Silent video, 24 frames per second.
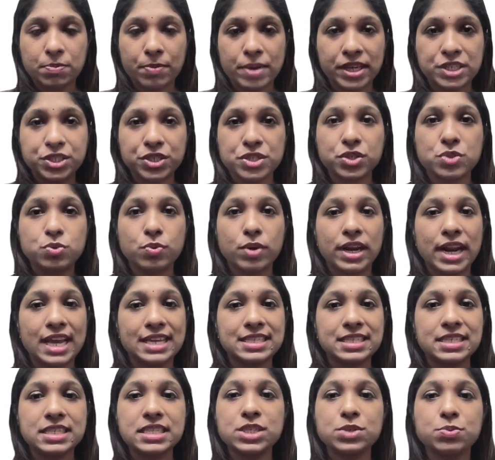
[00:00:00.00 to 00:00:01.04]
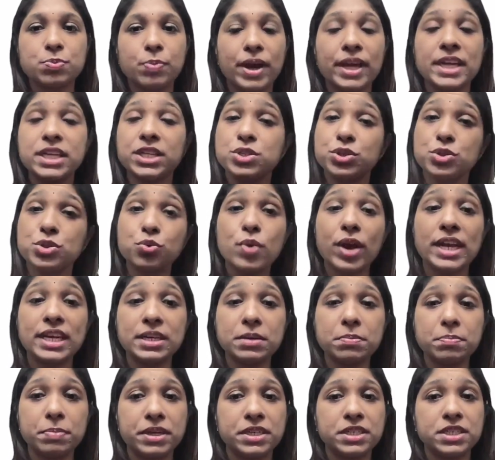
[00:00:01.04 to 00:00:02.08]
images were assessed by two
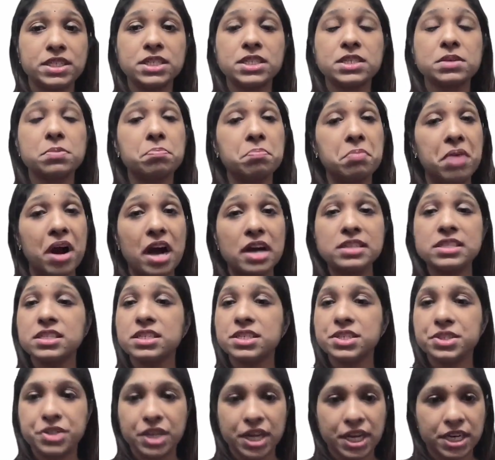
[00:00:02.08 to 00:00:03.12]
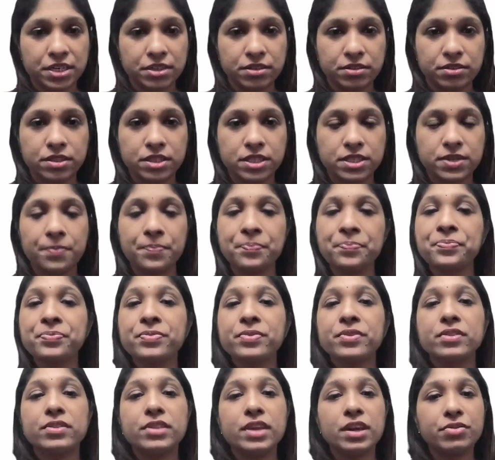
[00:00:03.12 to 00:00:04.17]
independent masked graders.
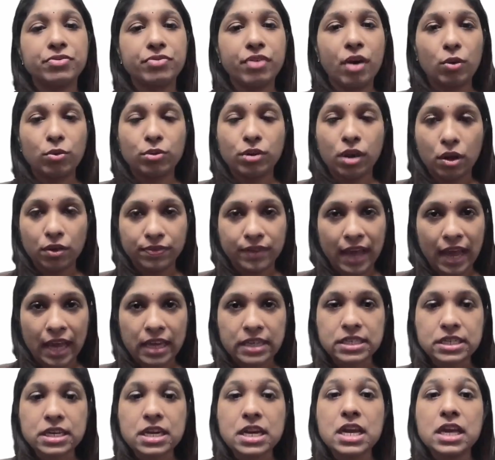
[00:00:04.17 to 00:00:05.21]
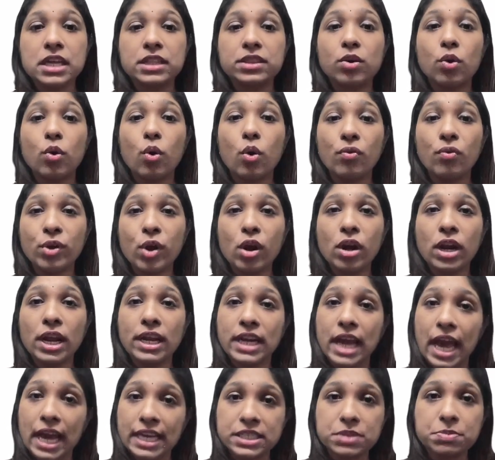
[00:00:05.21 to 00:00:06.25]
They found out that the overall
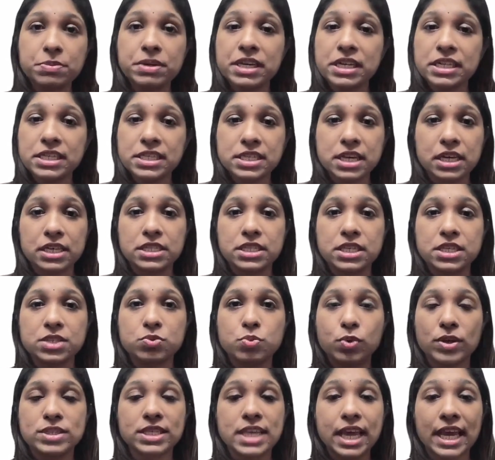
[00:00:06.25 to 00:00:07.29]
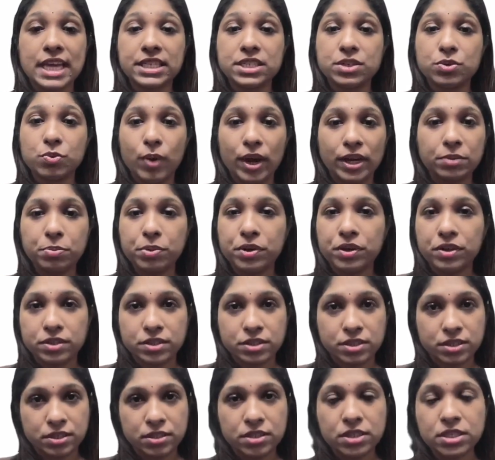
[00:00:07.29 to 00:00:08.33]
anatomical success was
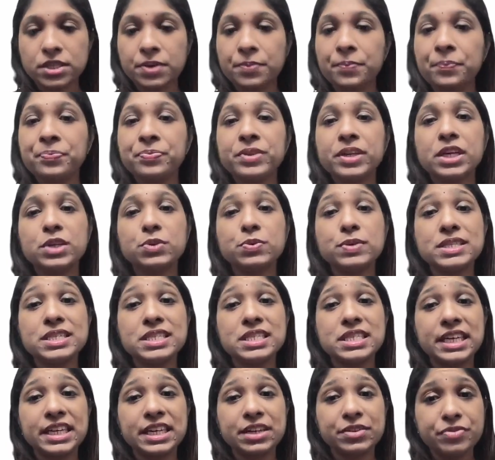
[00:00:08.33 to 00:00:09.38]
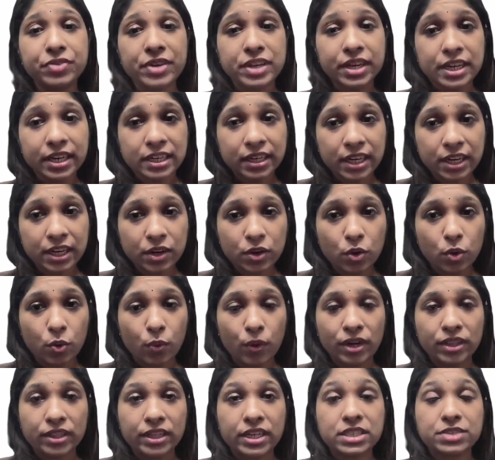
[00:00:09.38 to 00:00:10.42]
81%. It was significantly
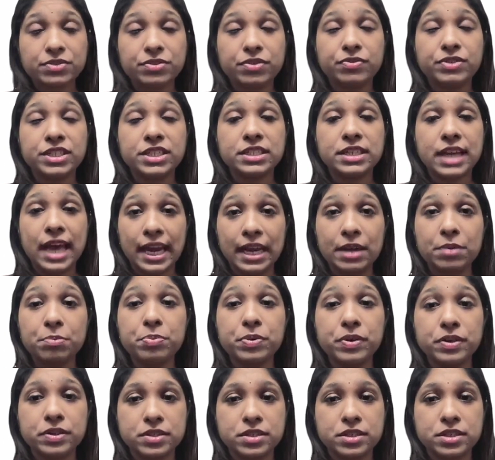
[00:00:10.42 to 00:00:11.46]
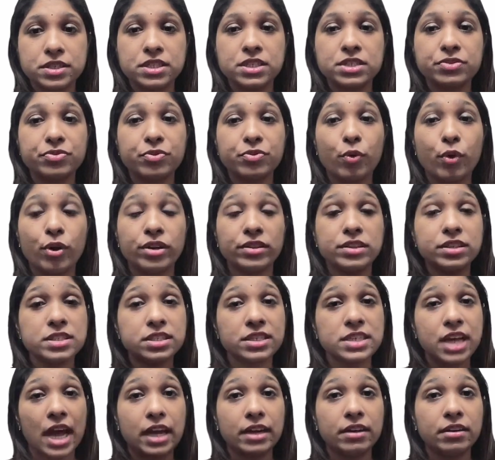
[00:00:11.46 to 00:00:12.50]
lower, that is 59%, for the
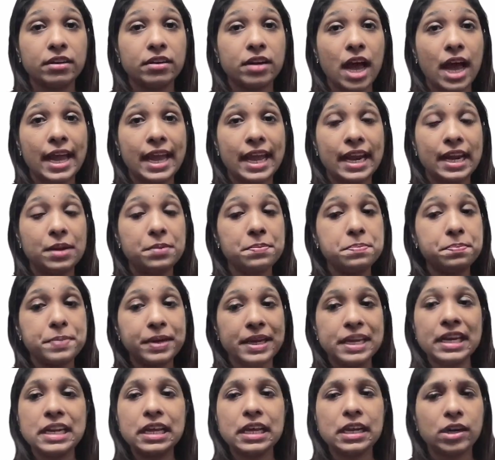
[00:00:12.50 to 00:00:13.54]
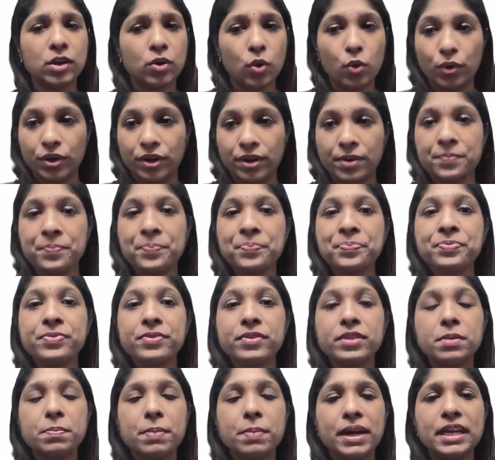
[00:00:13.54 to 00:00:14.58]
standard ILM peel alone.
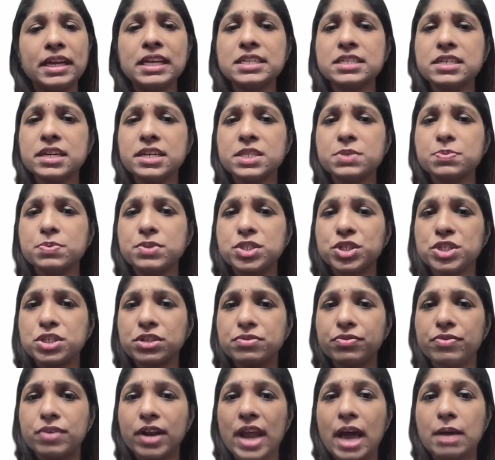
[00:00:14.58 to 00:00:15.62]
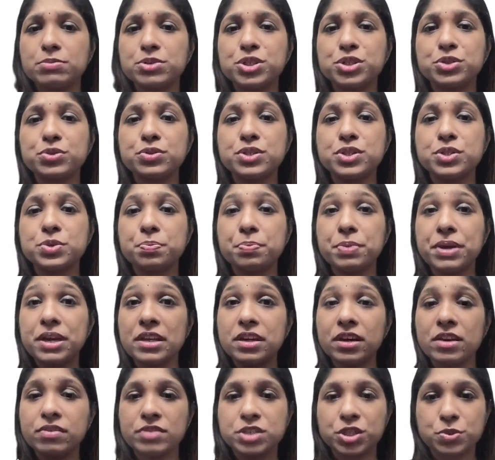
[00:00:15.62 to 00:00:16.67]
The pedicle transposition flap showed
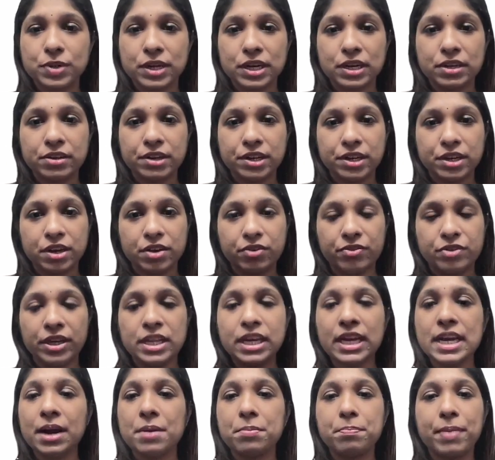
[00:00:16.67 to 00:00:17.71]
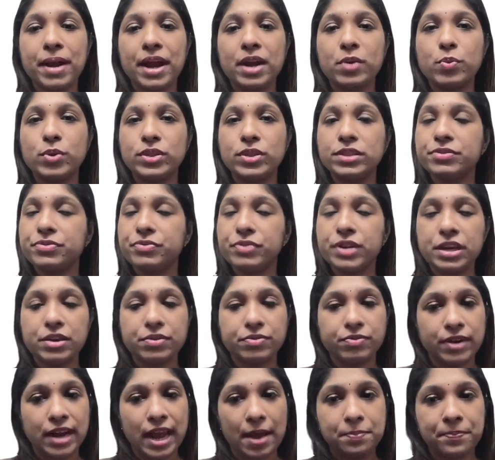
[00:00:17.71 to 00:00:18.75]
superior visual recovery compared with the free
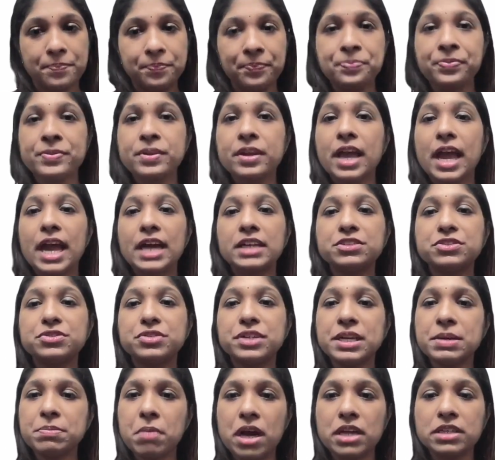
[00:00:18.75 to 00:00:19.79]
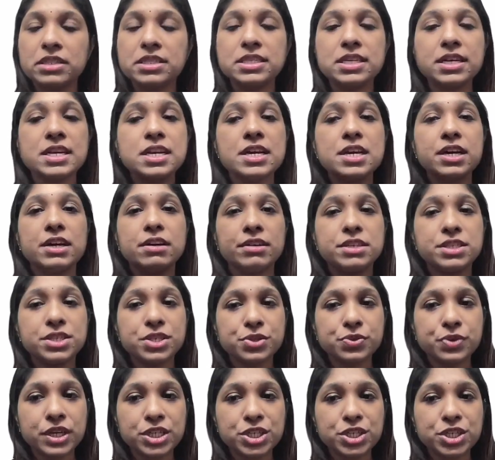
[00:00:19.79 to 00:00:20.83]
flap. At 3 months,
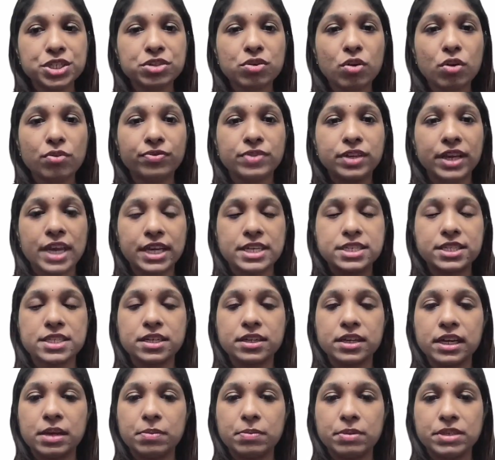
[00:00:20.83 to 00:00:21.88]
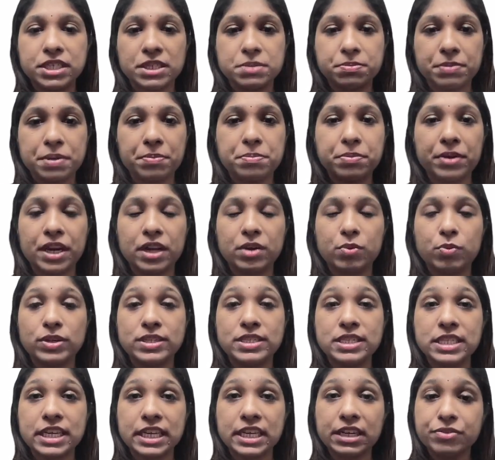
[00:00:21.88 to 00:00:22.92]
restoration of the external limiting membrane
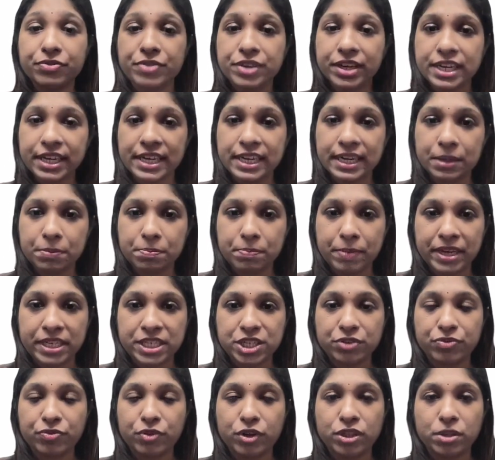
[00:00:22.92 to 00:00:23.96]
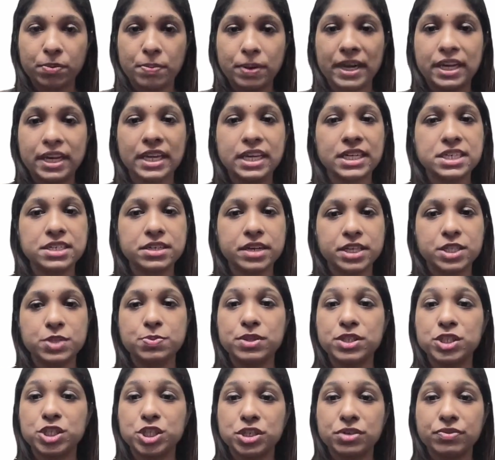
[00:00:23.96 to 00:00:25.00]
was significantly better for the pedicle
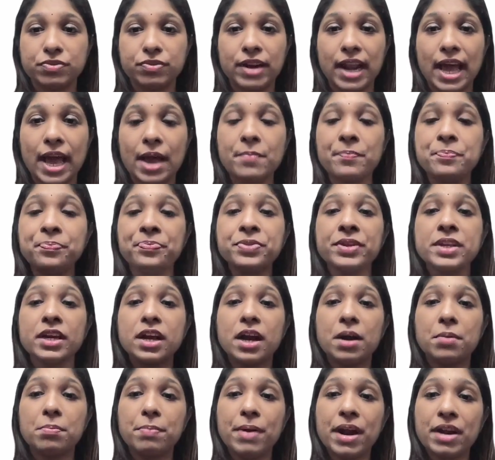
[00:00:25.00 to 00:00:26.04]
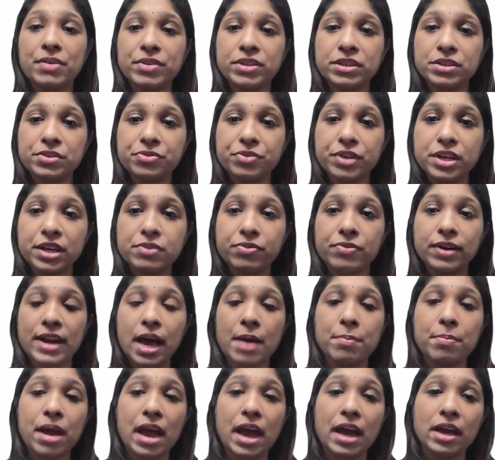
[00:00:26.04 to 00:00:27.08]
transposition flap compared with the free
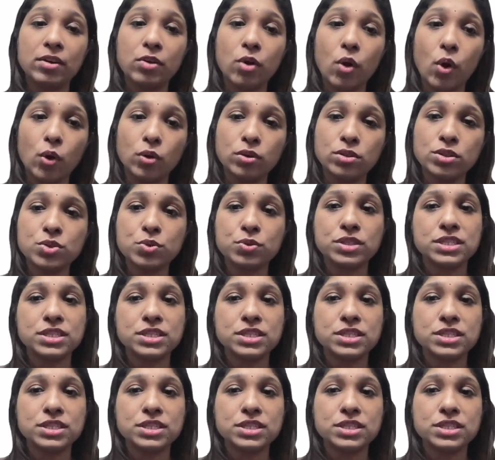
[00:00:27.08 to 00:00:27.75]
flap and also